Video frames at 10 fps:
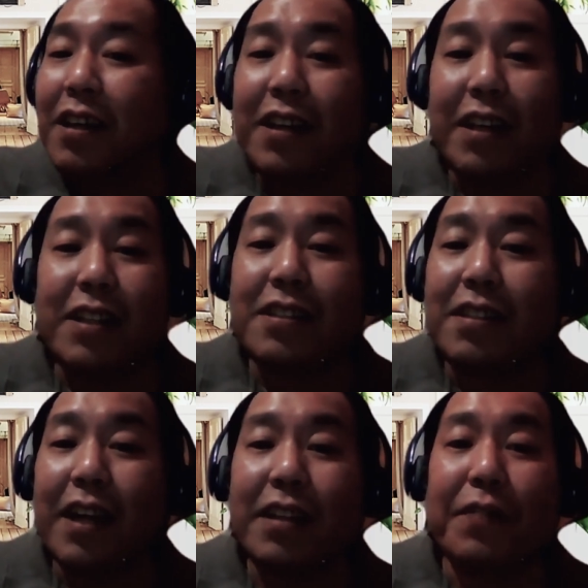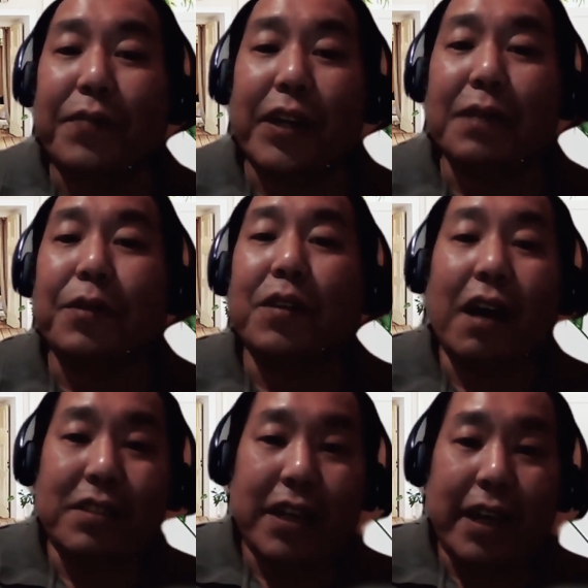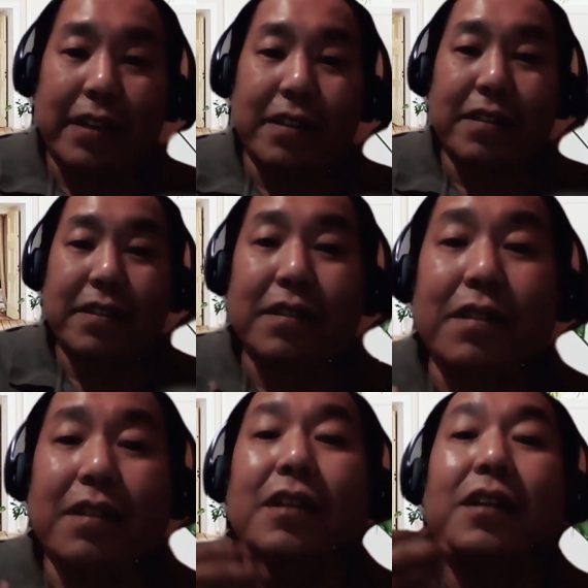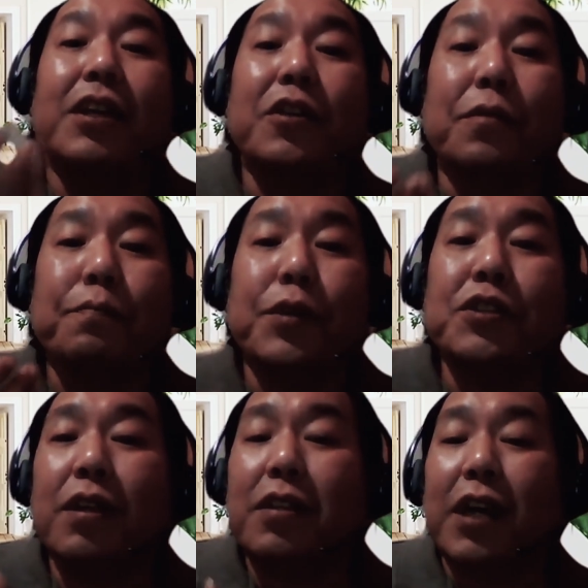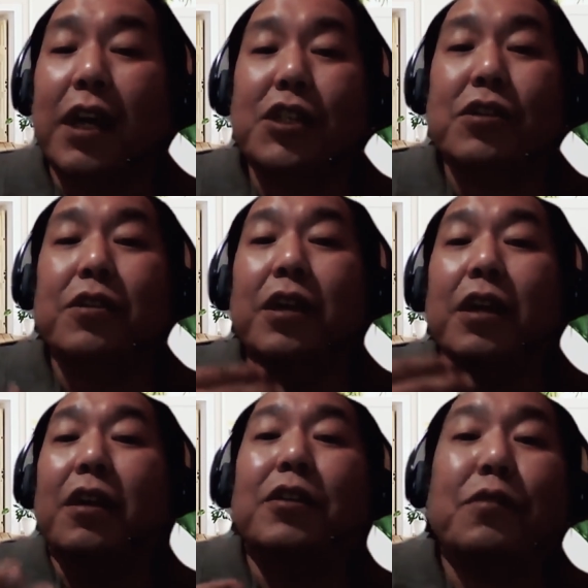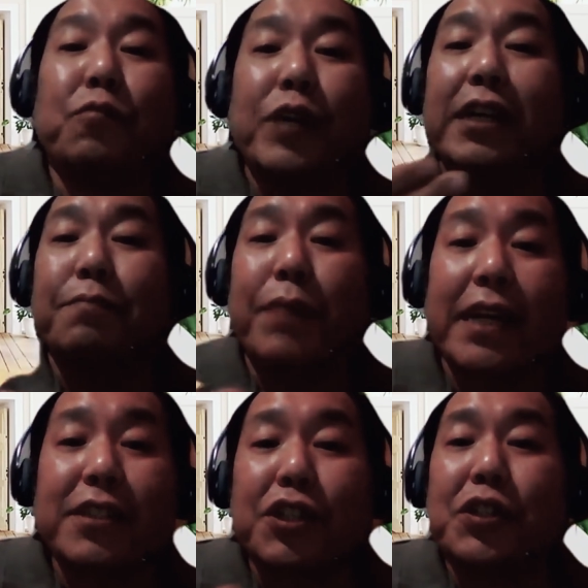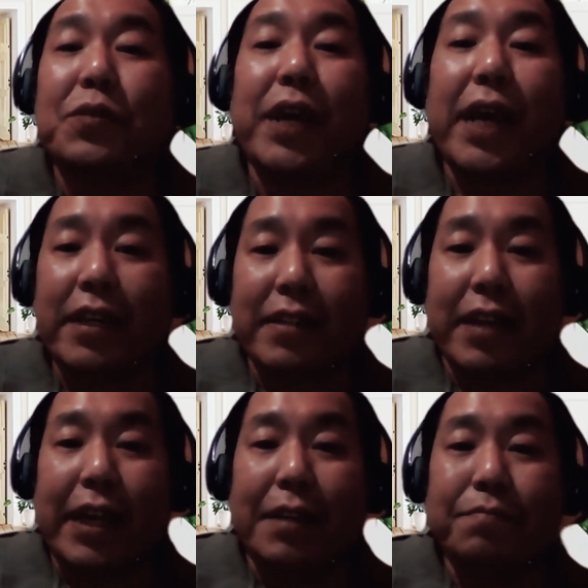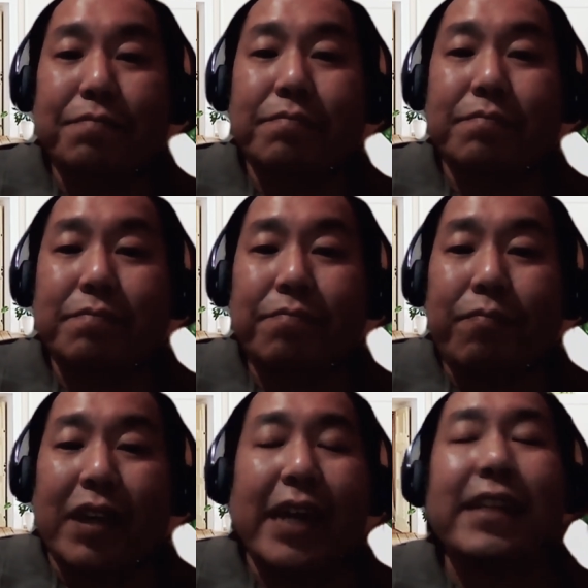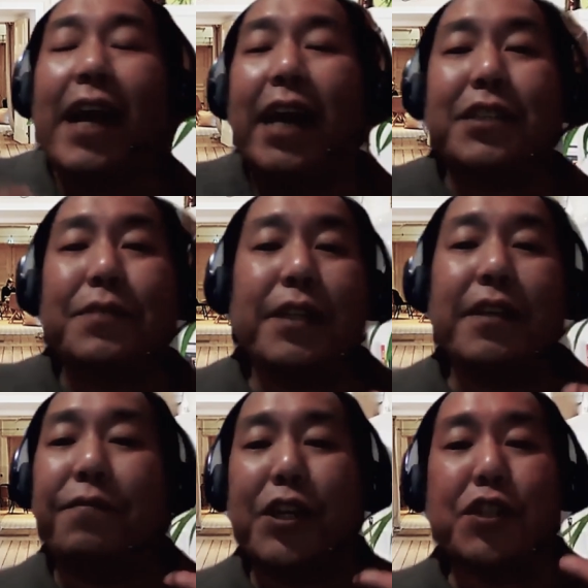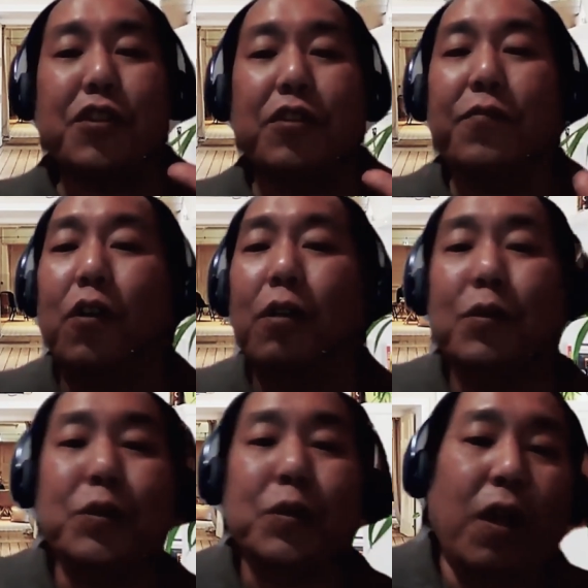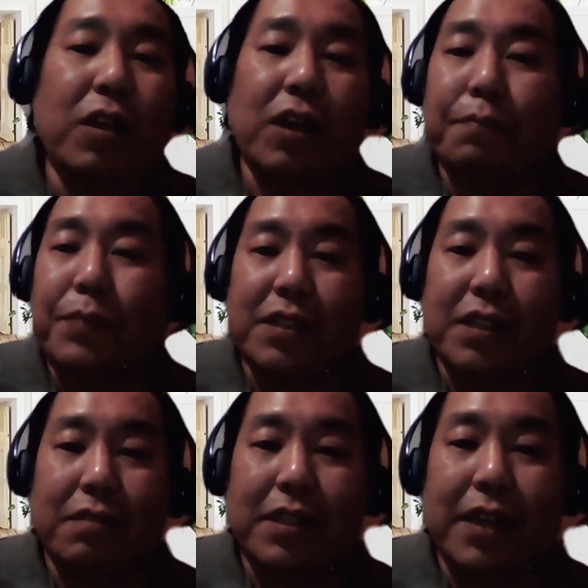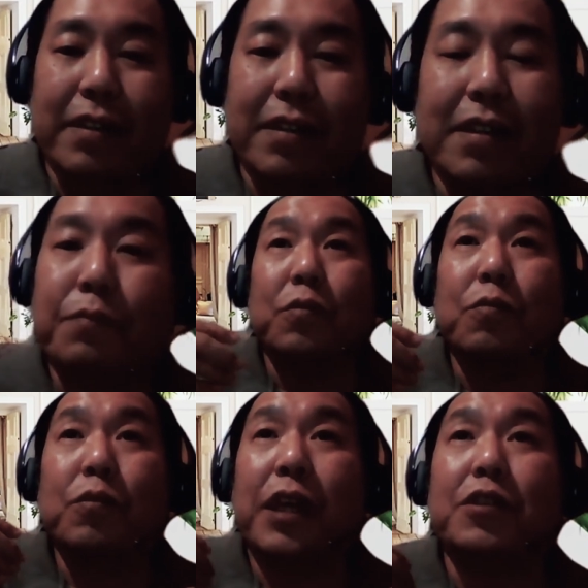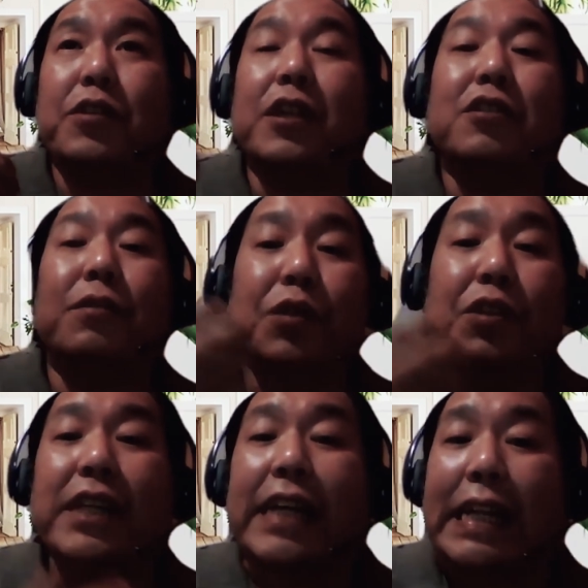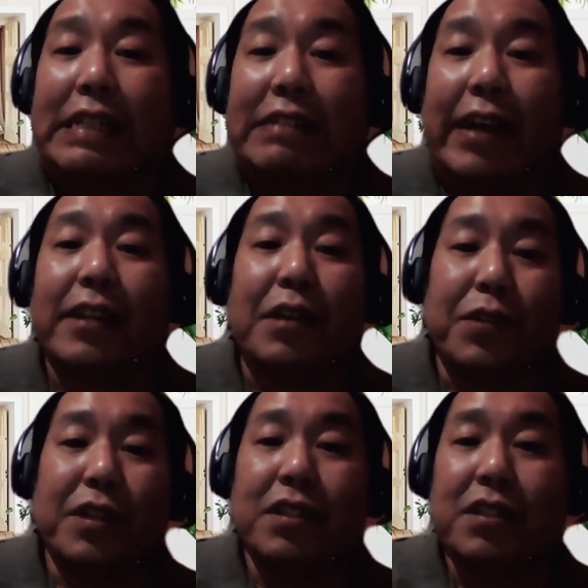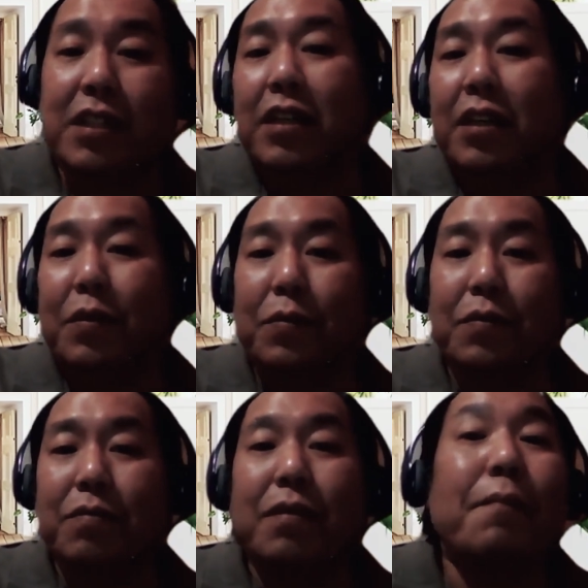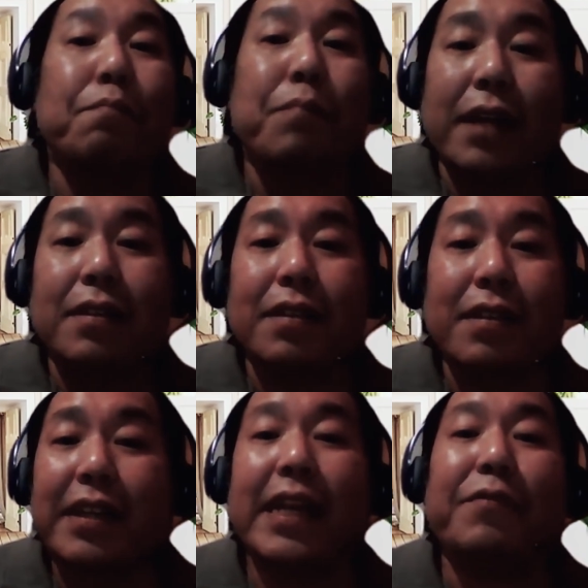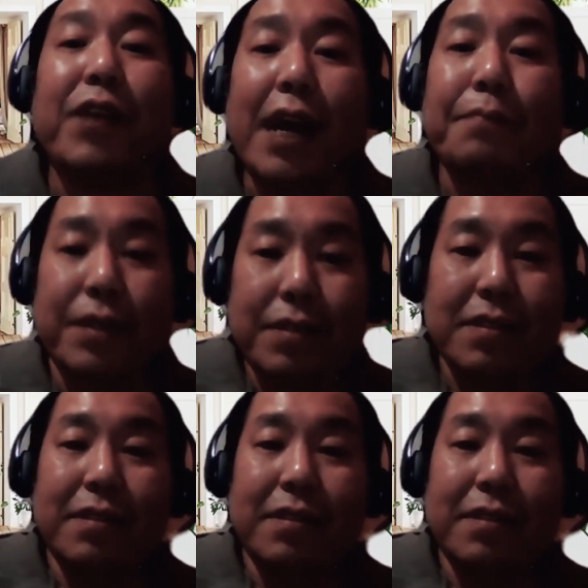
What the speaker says: that is not available outside. Your personal touch, that we can message you anytime. It has been a vision of almost all companies outside that you can communicate directly with the CEO. But it never happens.